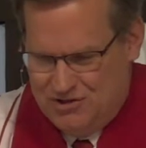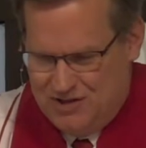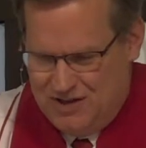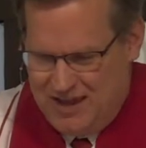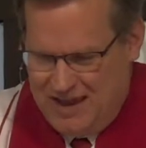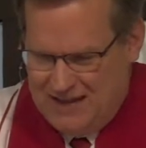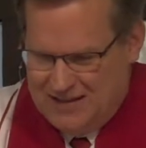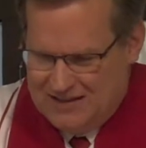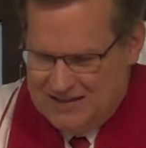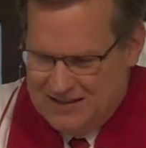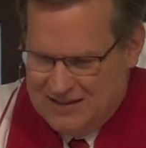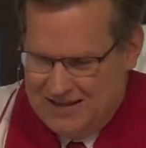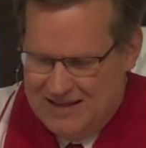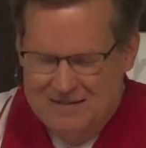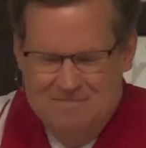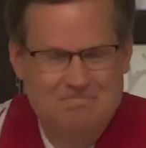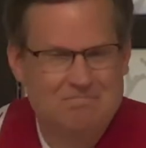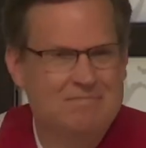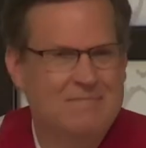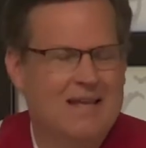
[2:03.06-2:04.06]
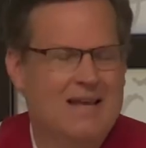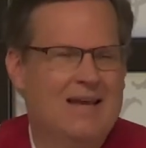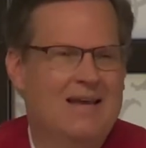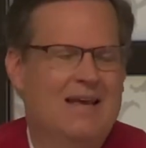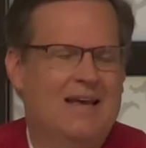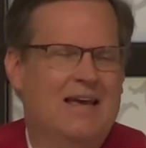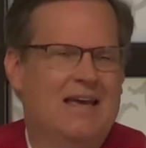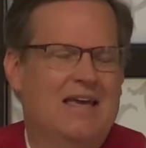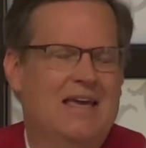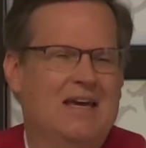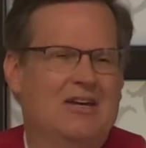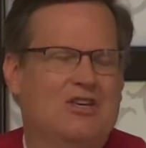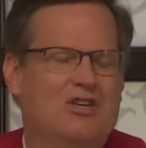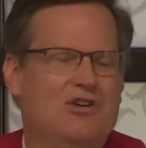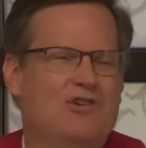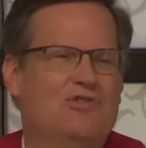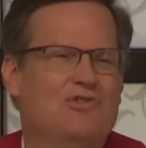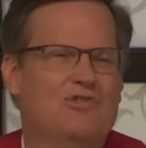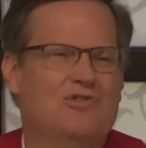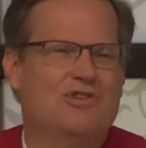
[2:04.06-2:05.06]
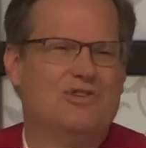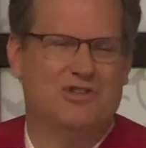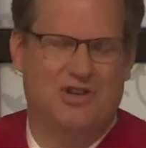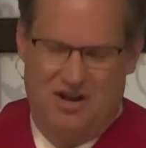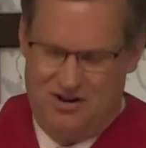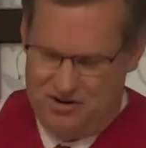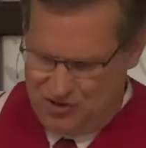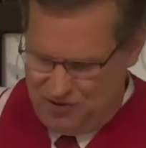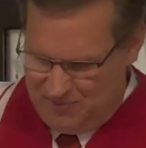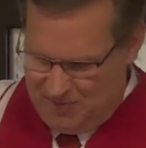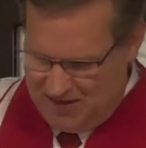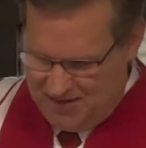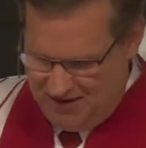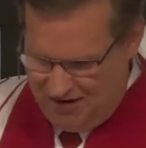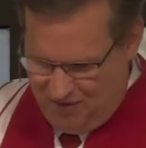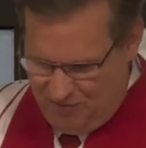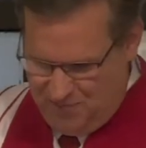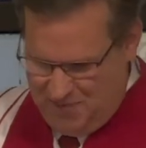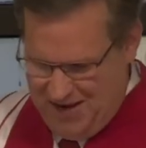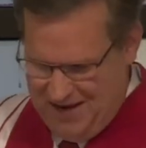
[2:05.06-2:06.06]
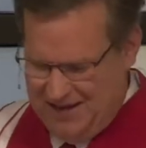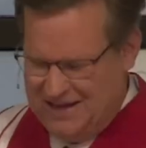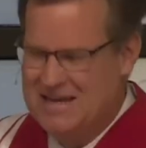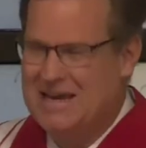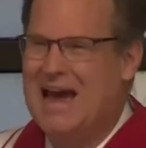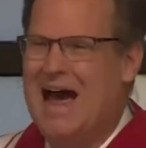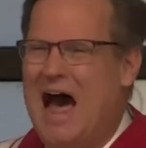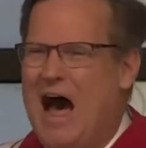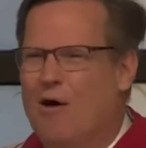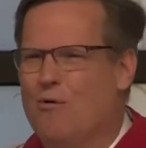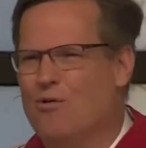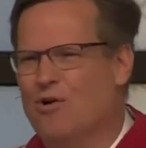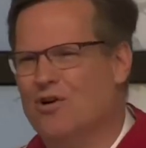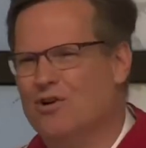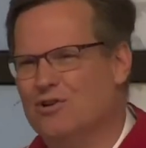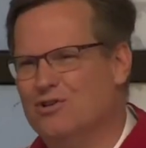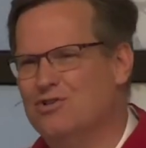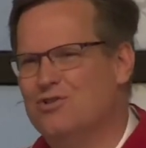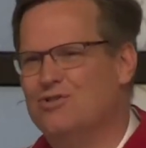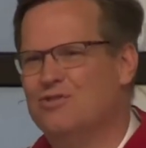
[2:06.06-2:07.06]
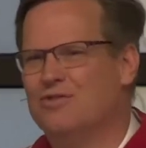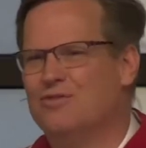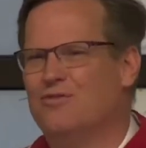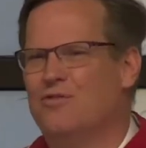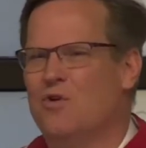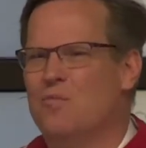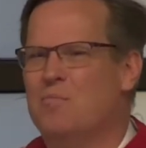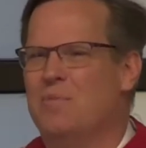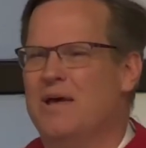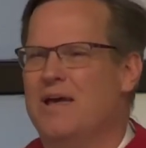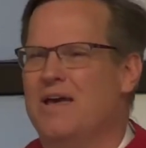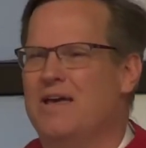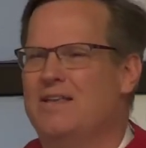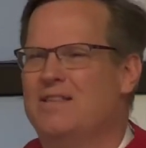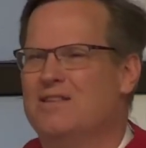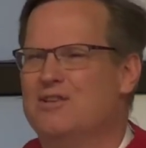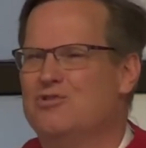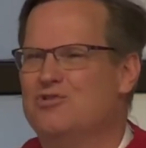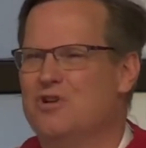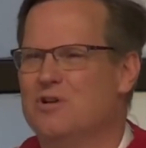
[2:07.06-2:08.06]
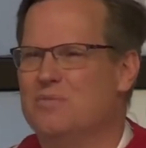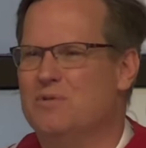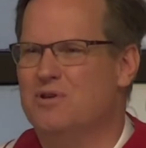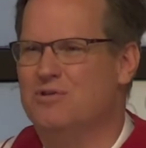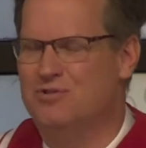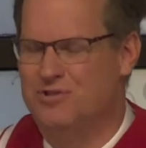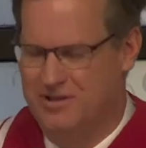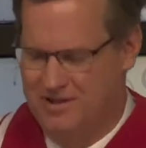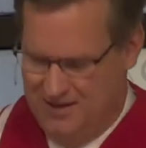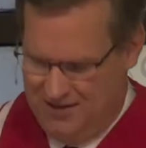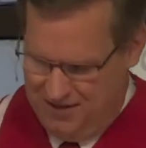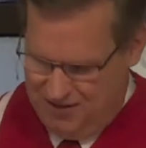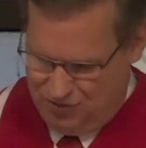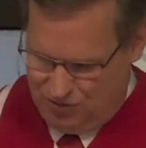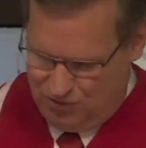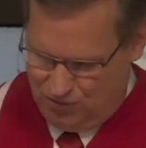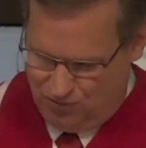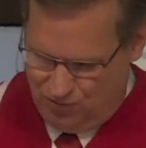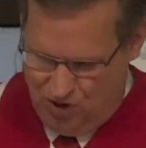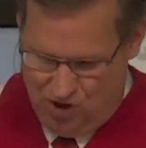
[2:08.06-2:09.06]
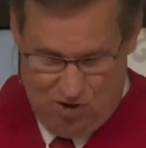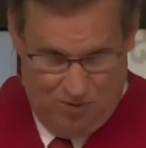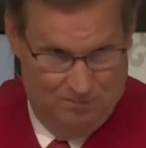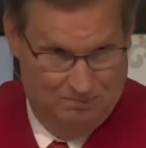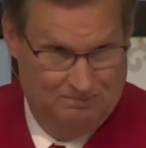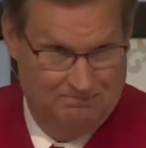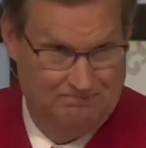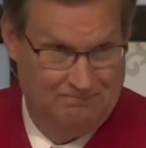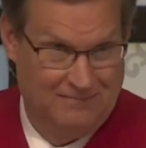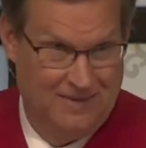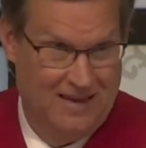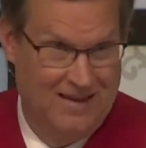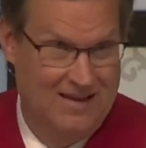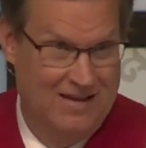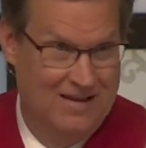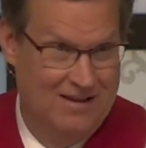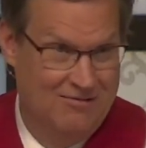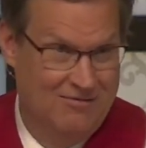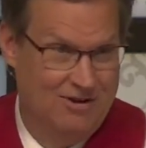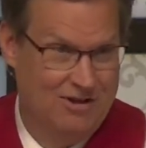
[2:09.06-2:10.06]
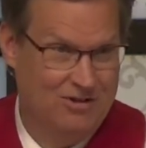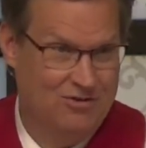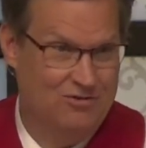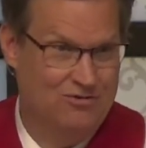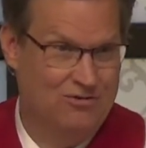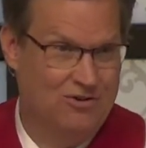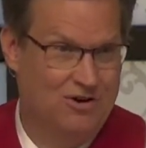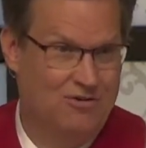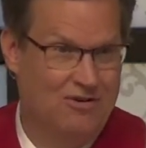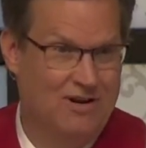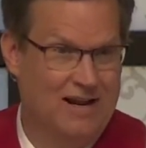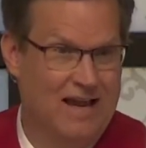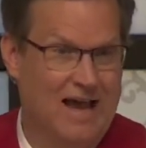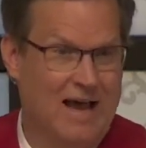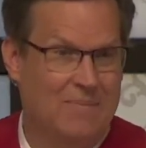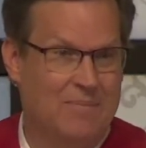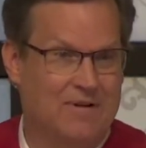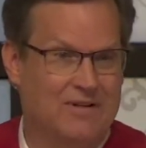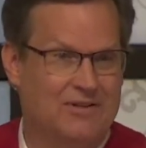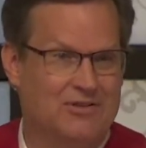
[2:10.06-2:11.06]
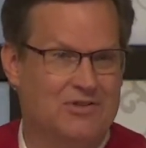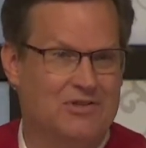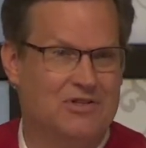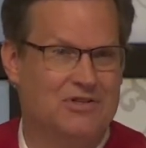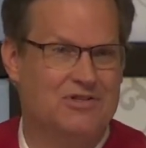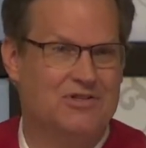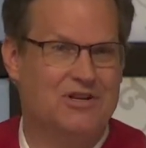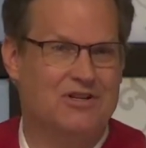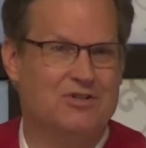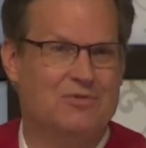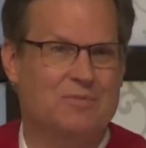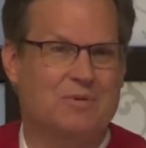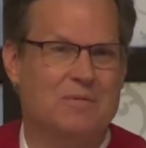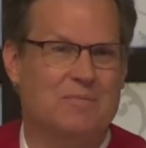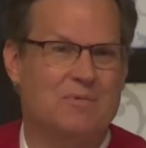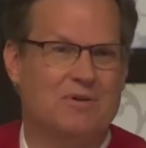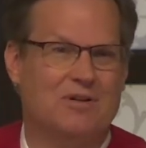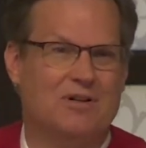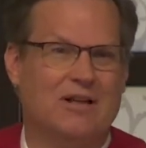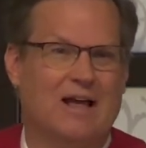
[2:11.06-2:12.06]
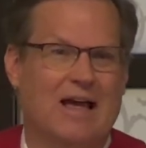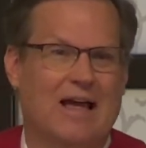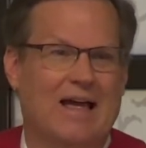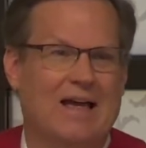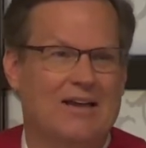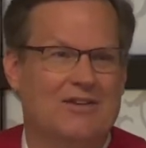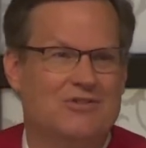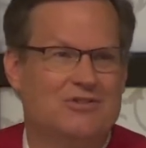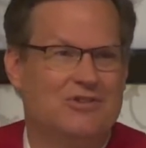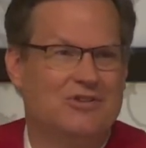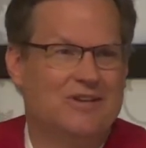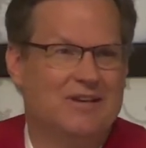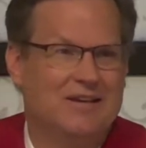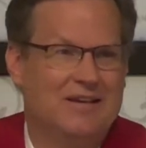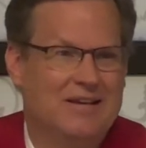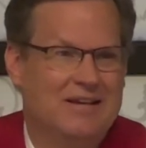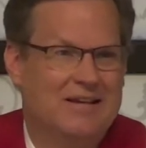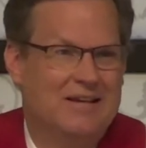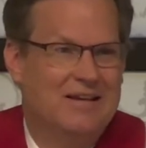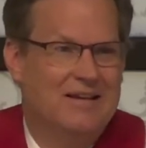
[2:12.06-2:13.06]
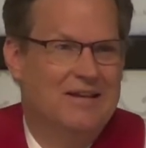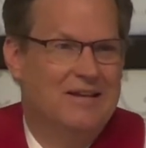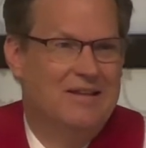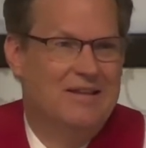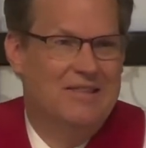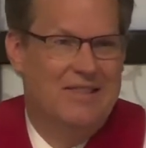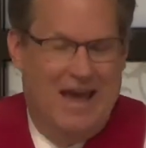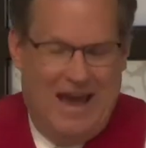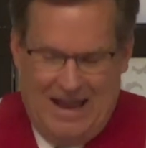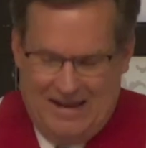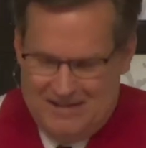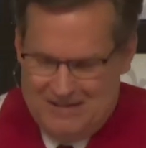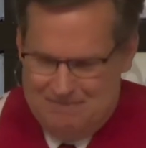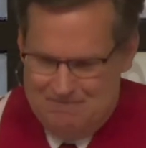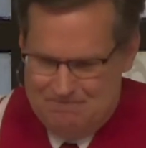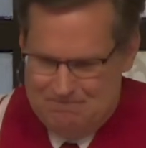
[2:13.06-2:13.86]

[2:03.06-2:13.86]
the Galilean. He accused his countrymen of being cowards for paying the tribute to Rome. Well, you know what happens to such people as that.